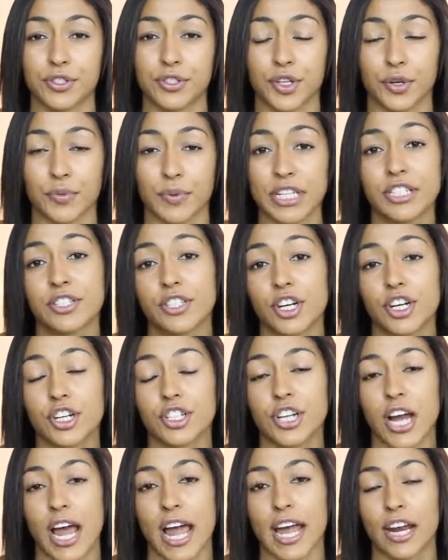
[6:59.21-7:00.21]
do your
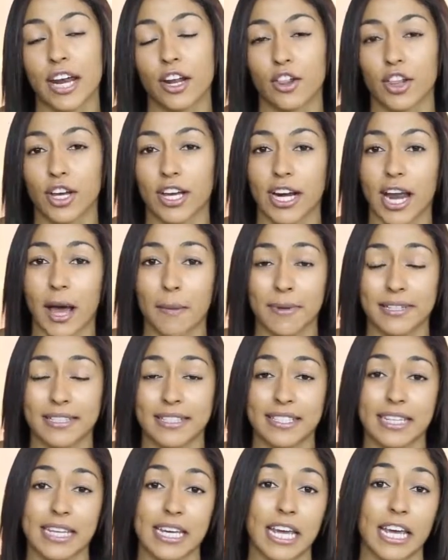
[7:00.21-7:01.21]
research and look it up
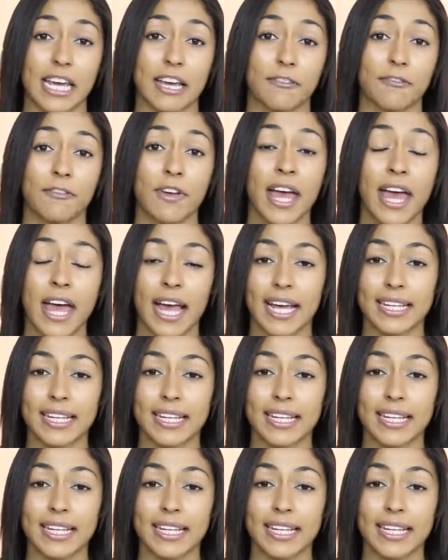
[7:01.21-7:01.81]
and see if